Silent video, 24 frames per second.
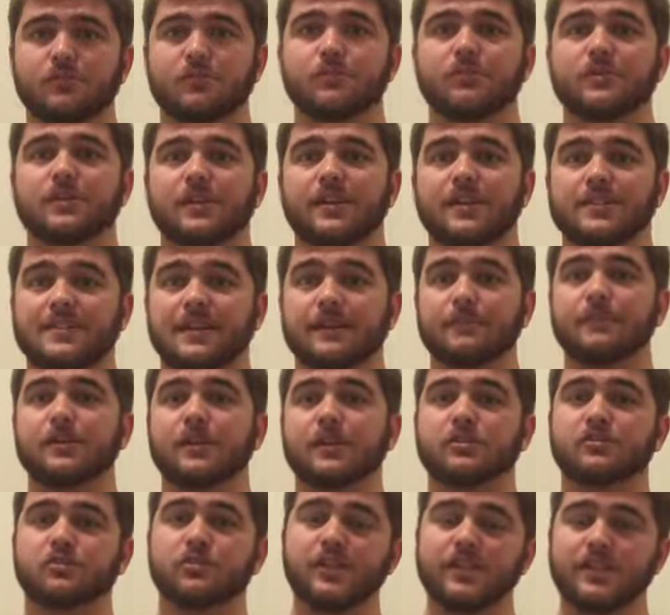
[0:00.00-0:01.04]
do is I'm
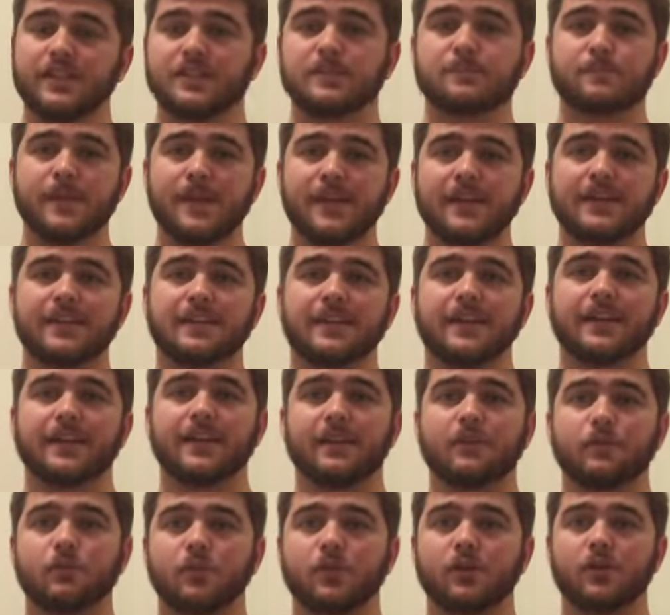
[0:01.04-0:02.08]
going to treat this bacon like
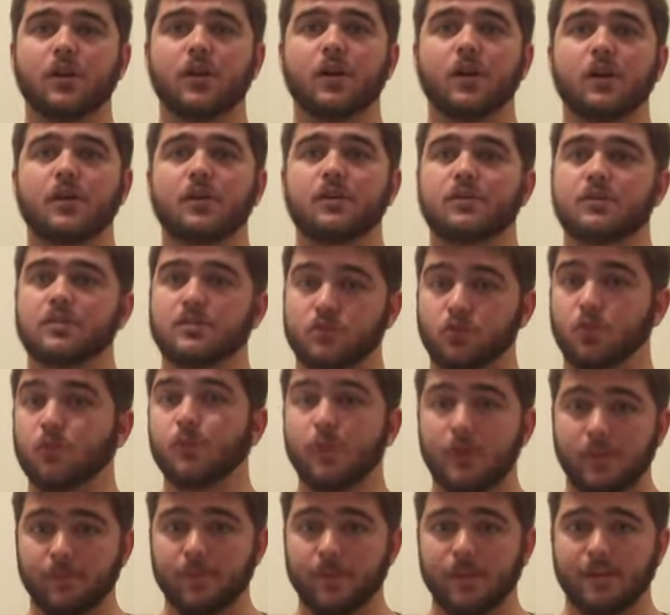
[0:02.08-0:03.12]
I would
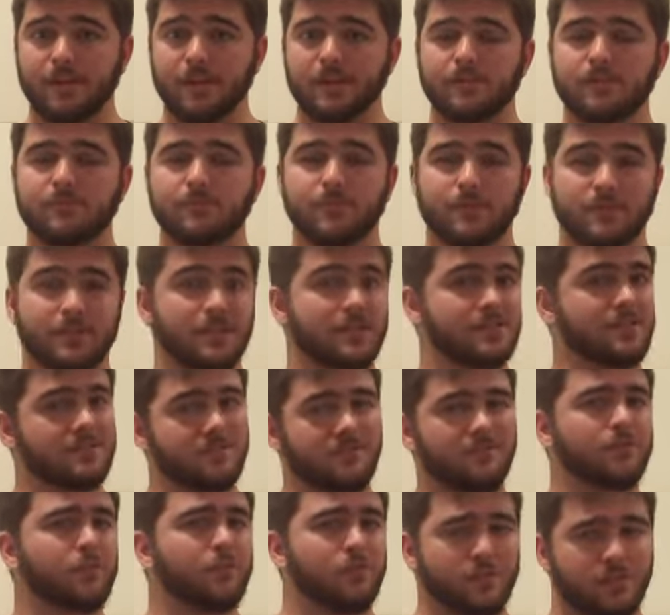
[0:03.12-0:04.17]
store-bought bacon, but this
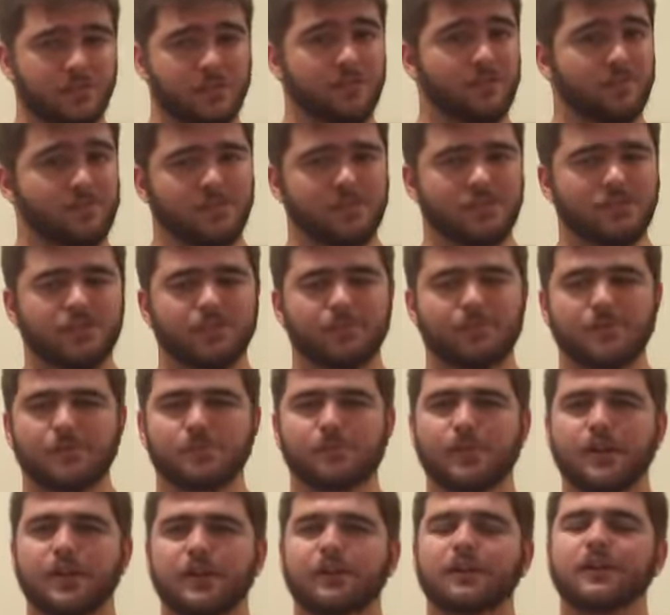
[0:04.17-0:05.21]
is of course going to be so
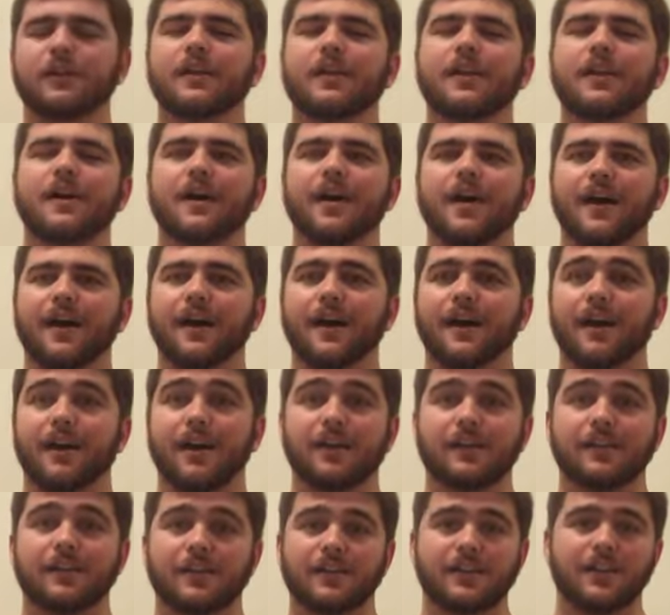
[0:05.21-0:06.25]
much better.
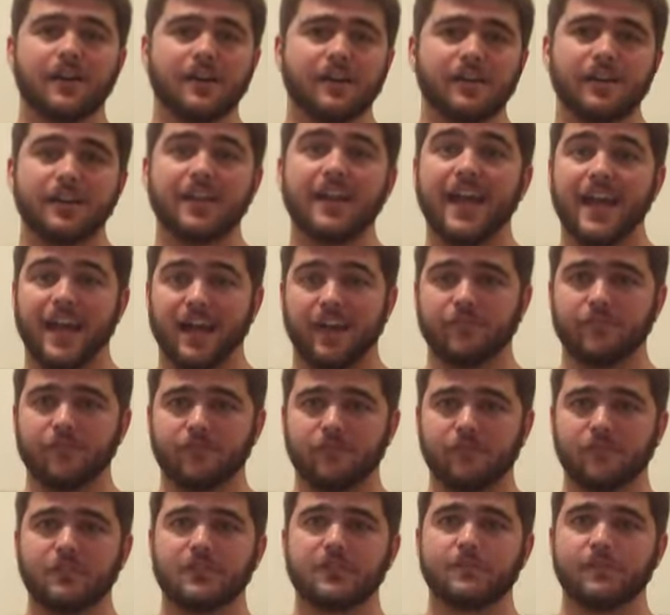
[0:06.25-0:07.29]
I'm going to cut it in
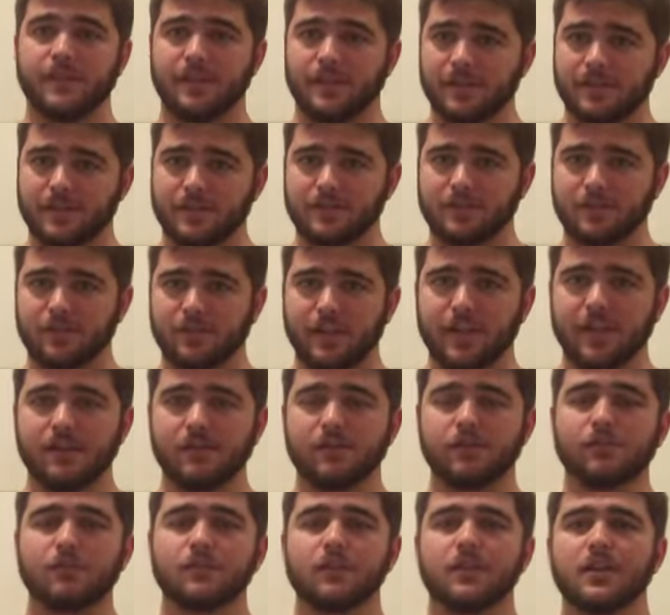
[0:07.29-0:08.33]
half to make it easier to
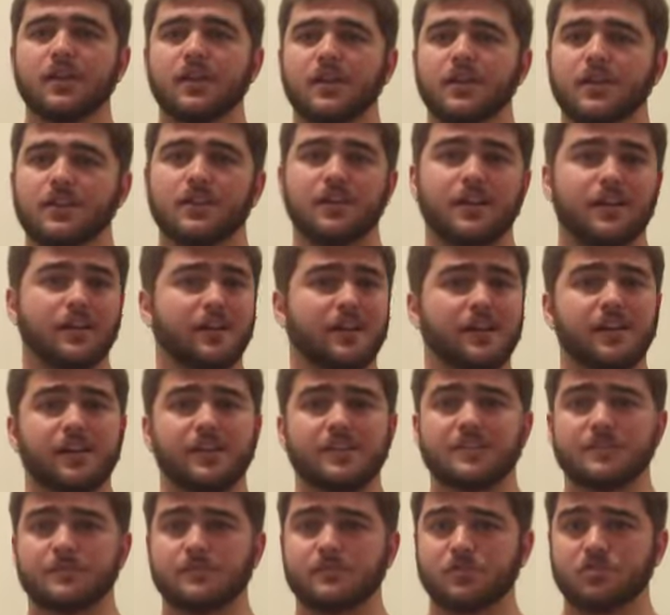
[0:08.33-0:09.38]
handle, cut it
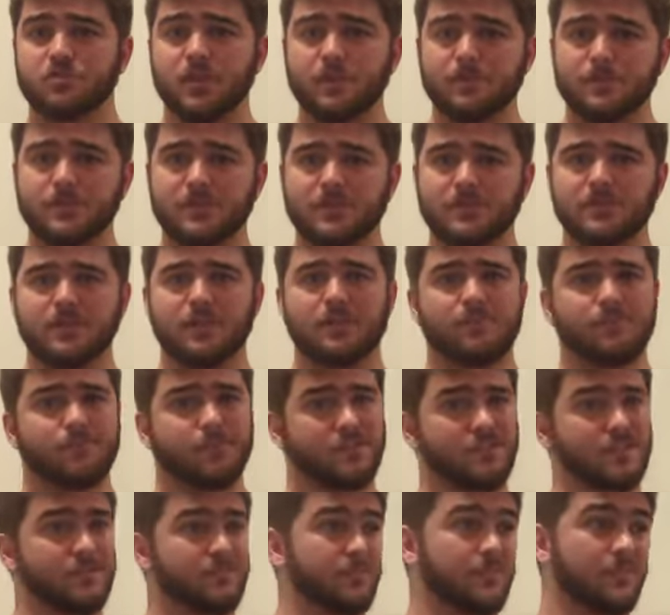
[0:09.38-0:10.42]
into some strips,
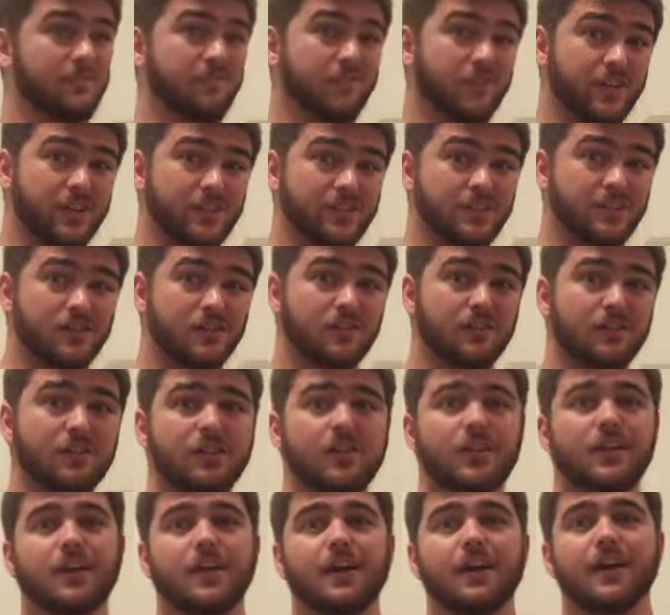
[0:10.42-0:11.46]
put some in the
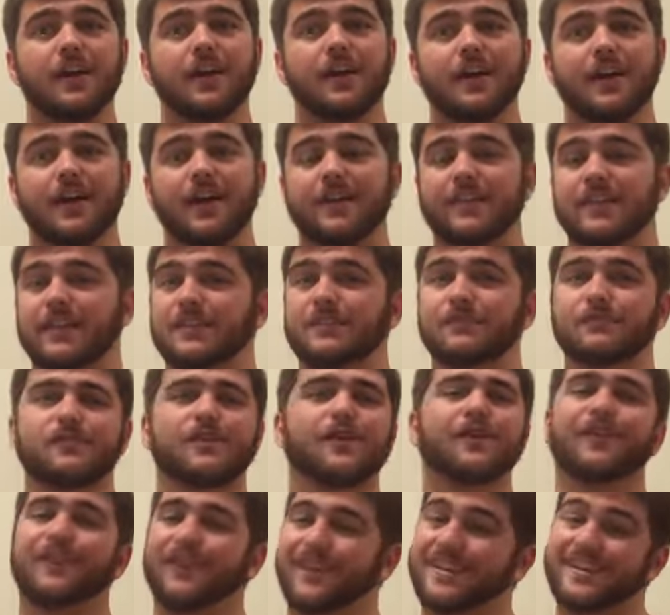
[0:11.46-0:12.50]
freezer, and then you
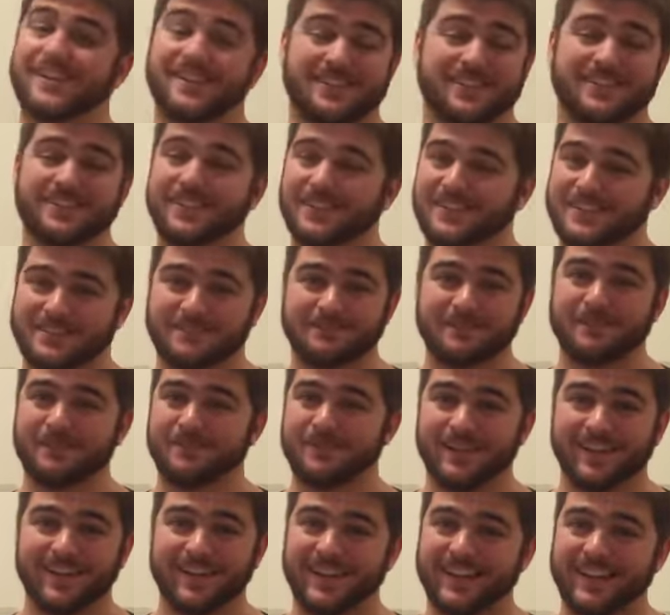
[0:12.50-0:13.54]
know I gotta cook some
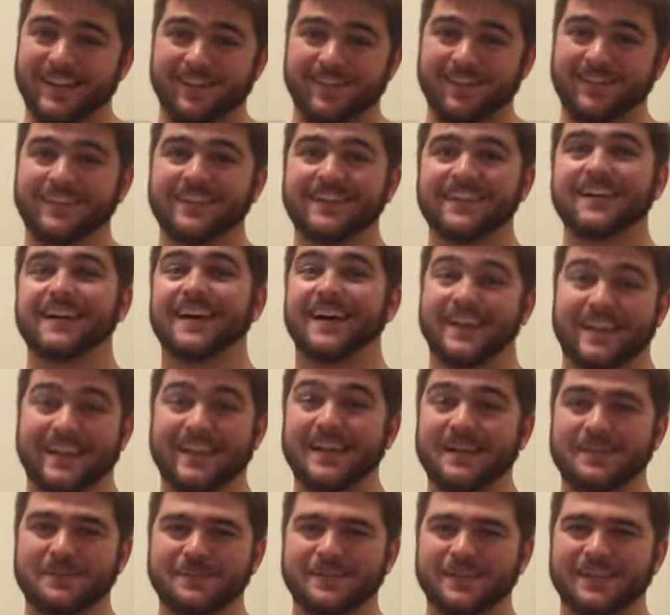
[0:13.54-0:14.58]
up right now. I
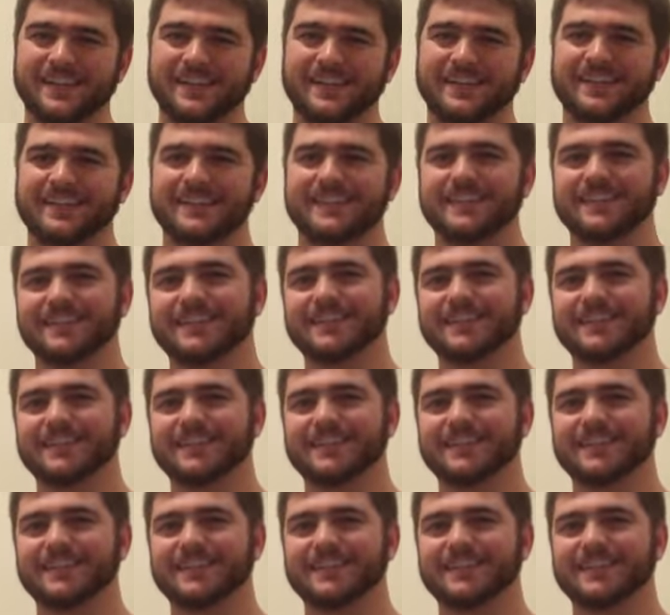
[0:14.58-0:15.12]
can't wait.